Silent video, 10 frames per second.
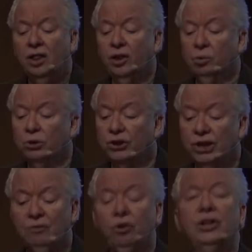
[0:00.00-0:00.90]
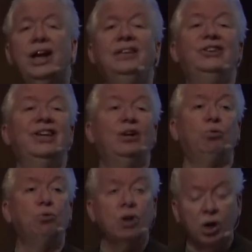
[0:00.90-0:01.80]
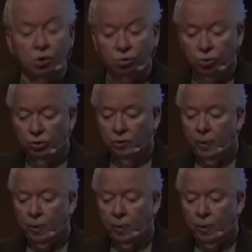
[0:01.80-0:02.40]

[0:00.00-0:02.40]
there were several nights in a row